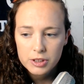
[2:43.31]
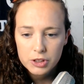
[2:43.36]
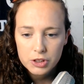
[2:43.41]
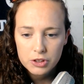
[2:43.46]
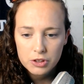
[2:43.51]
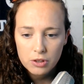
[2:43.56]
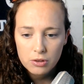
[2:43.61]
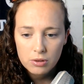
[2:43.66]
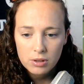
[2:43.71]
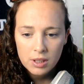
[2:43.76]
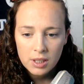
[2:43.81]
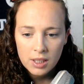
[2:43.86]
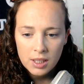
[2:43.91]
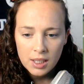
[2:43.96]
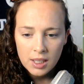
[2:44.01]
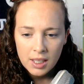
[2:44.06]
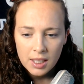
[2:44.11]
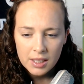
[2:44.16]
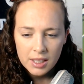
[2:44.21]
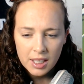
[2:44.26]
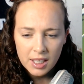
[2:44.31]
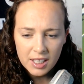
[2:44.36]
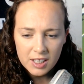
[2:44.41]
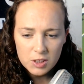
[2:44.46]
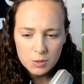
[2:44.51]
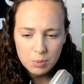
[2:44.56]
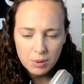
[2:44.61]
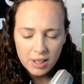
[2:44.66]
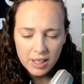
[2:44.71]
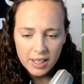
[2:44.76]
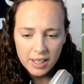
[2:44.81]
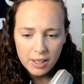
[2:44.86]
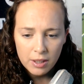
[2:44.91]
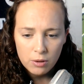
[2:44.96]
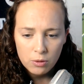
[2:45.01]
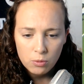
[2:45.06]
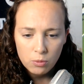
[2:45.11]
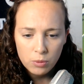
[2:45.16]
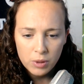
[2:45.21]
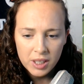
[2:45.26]
So the next play,
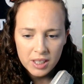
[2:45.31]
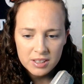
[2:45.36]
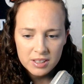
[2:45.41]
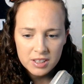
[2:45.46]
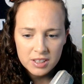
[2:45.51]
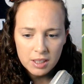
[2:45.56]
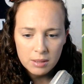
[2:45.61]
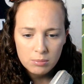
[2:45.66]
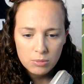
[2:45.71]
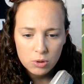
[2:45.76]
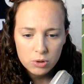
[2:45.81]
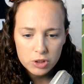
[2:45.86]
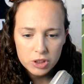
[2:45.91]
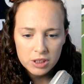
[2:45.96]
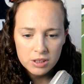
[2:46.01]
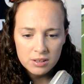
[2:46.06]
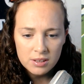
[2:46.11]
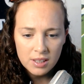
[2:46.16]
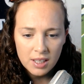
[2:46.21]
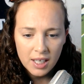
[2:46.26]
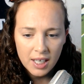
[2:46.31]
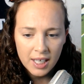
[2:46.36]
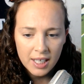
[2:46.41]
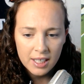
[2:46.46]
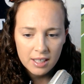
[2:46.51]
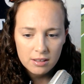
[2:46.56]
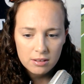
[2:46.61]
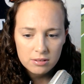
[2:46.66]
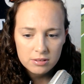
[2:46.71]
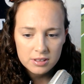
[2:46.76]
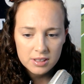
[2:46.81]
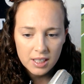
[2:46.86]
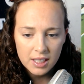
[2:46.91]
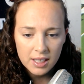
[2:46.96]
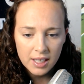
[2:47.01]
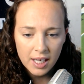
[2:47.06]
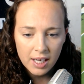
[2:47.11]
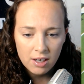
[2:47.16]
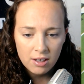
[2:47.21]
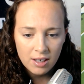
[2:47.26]
we see a motion, and it looks like
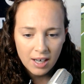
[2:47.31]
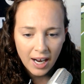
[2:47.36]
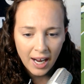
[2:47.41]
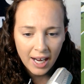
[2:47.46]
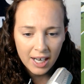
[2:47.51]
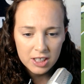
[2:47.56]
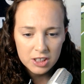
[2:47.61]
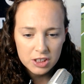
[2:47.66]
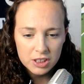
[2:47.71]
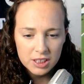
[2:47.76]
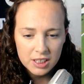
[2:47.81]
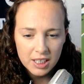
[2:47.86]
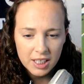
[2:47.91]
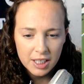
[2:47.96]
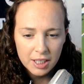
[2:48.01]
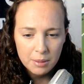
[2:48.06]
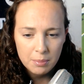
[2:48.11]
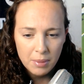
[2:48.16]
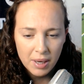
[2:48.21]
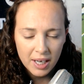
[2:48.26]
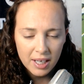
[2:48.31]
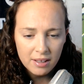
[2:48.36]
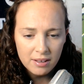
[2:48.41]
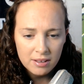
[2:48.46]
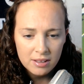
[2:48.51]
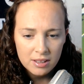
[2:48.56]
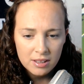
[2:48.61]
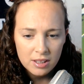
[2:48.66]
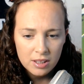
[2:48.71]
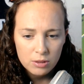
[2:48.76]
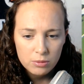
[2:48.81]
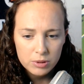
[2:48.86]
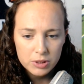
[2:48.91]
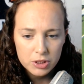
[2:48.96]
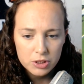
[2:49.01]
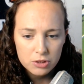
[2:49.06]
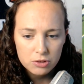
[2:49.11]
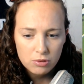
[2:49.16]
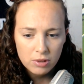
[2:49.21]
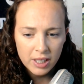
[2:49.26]
they are actually in man, which is
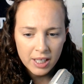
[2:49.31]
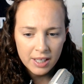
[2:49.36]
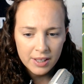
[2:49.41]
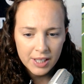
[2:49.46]
great.